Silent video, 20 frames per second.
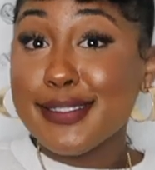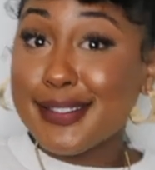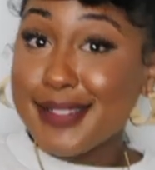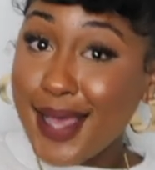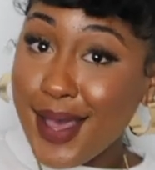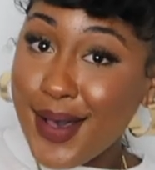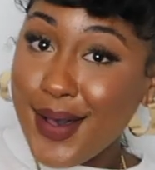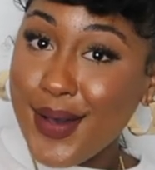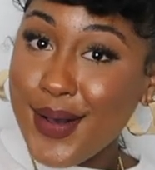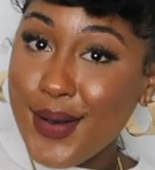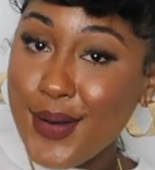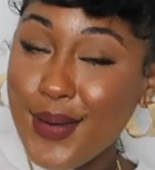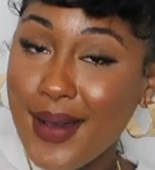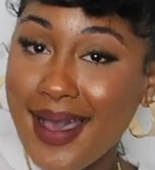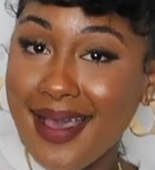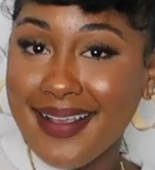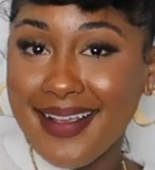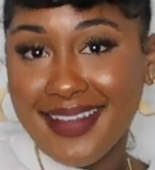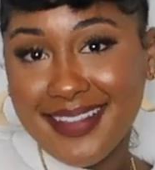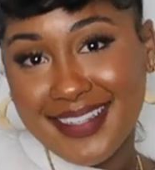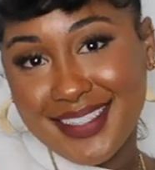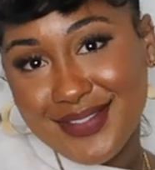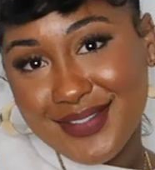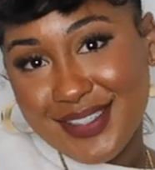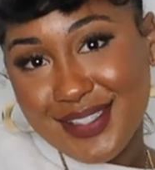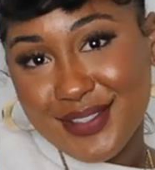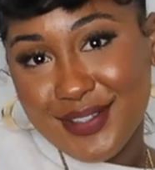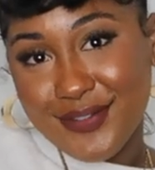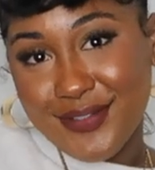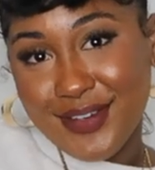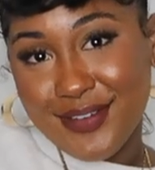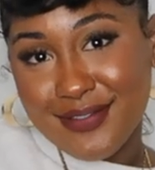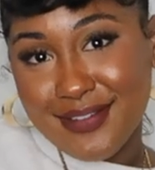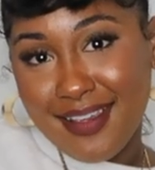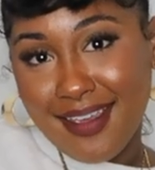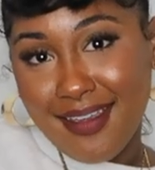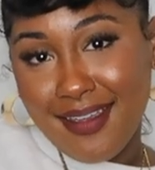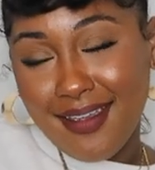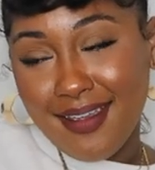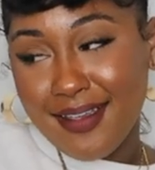So I got this for
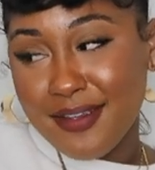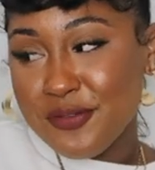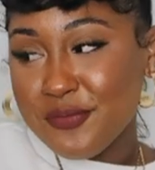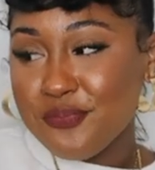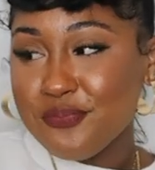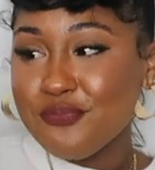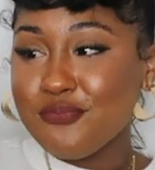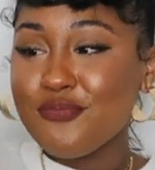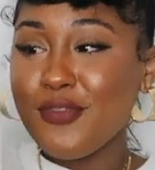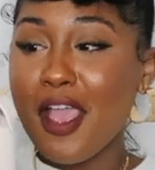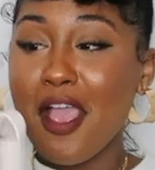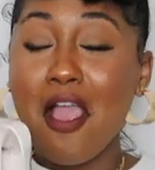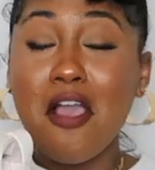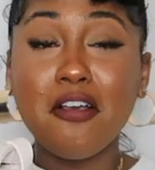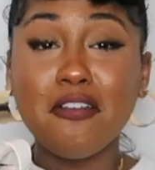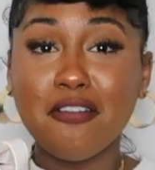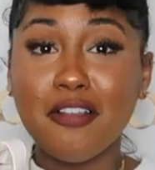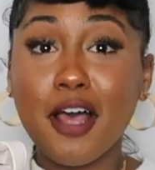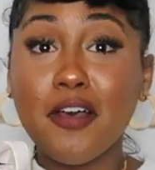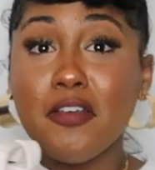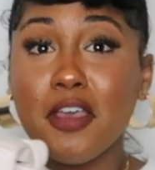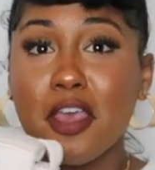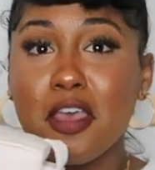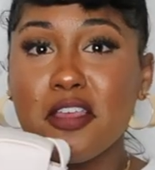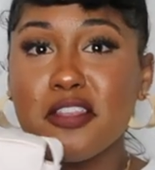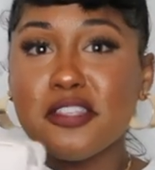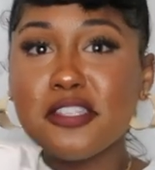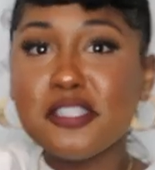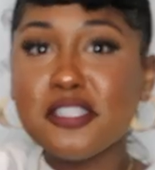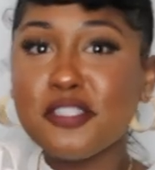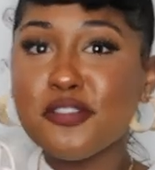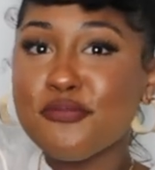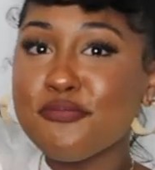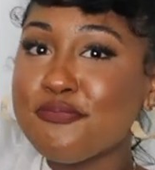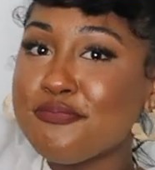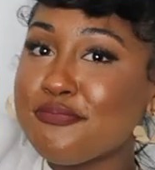250. I love it.